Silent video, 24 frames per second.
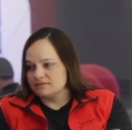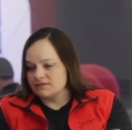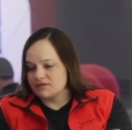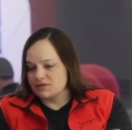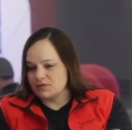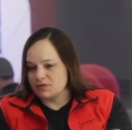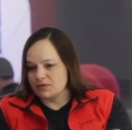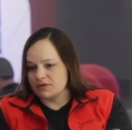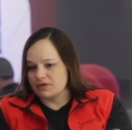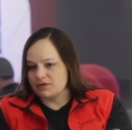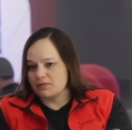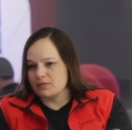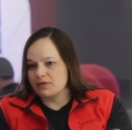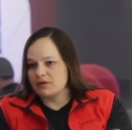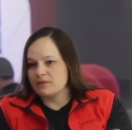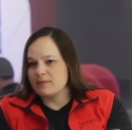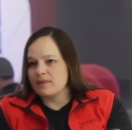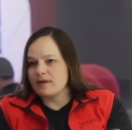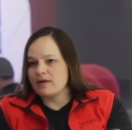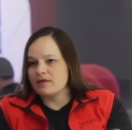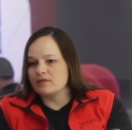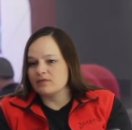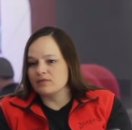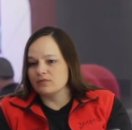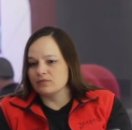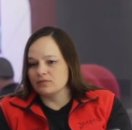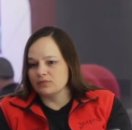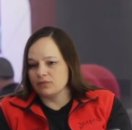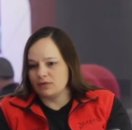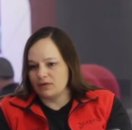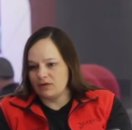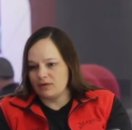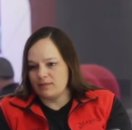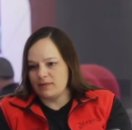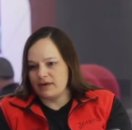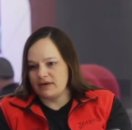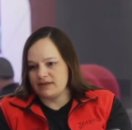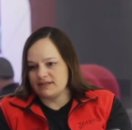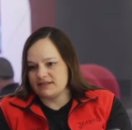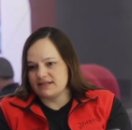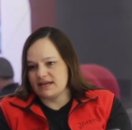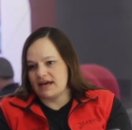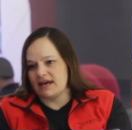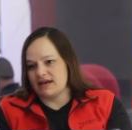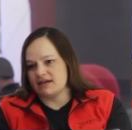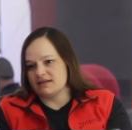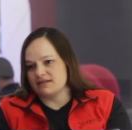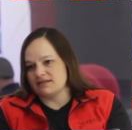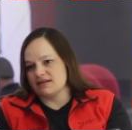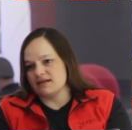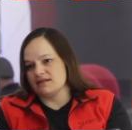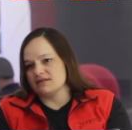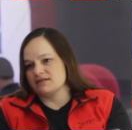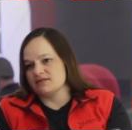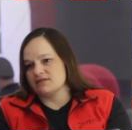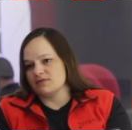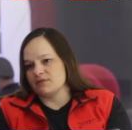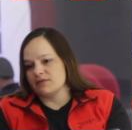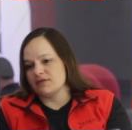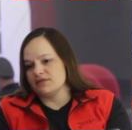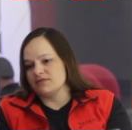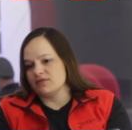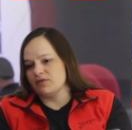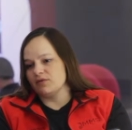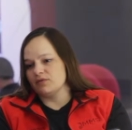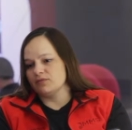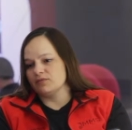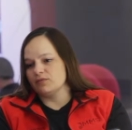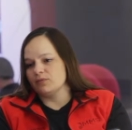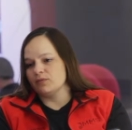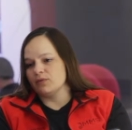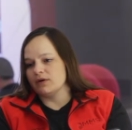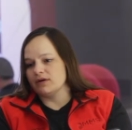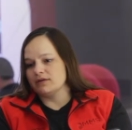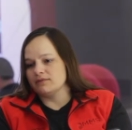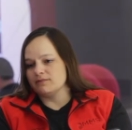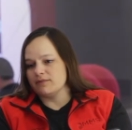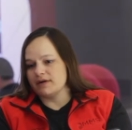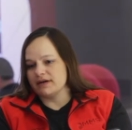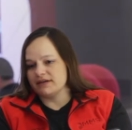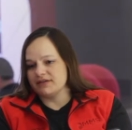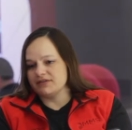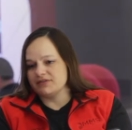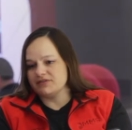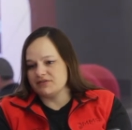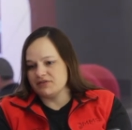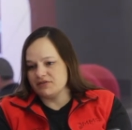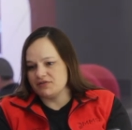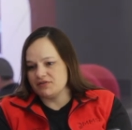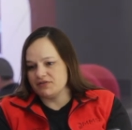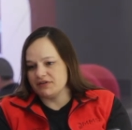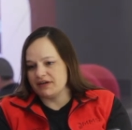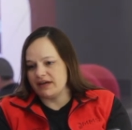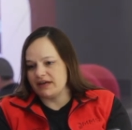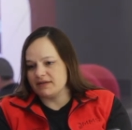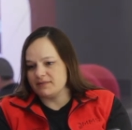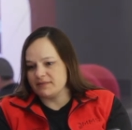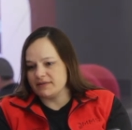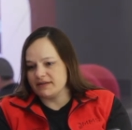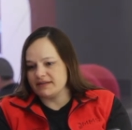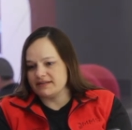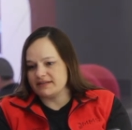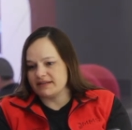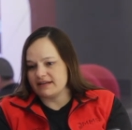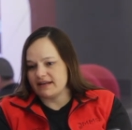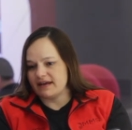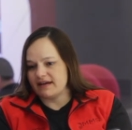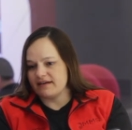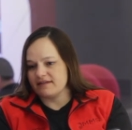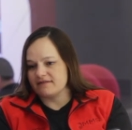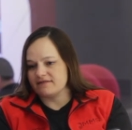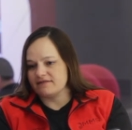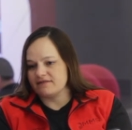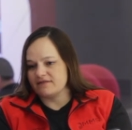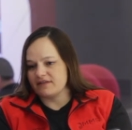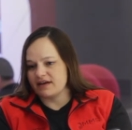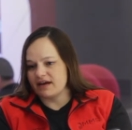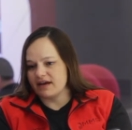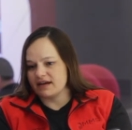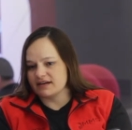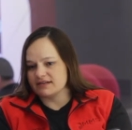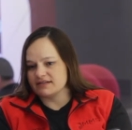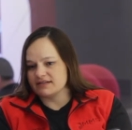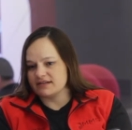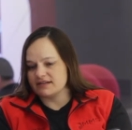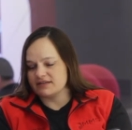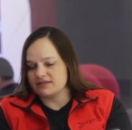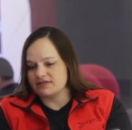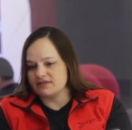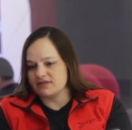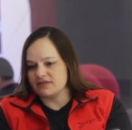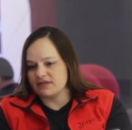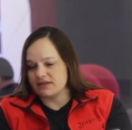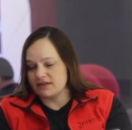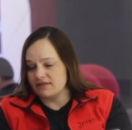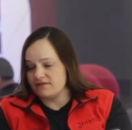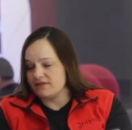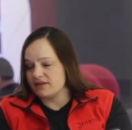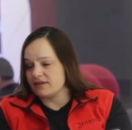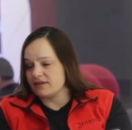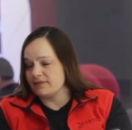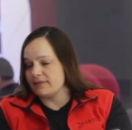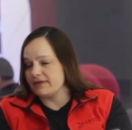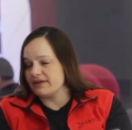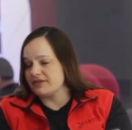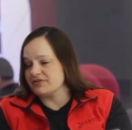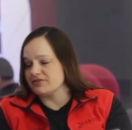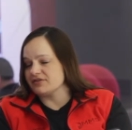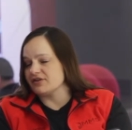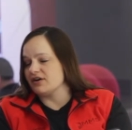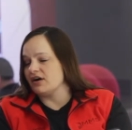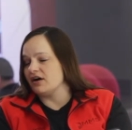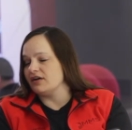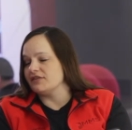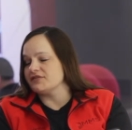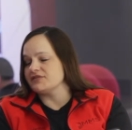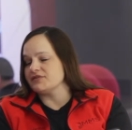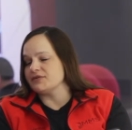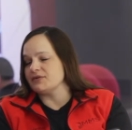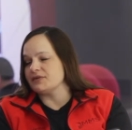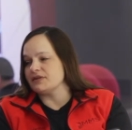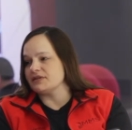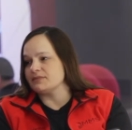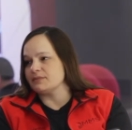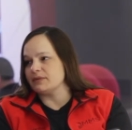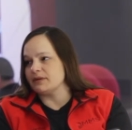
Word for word: Sure. What about role-based access? So I don't want my junior admins that have access to the config manager console to be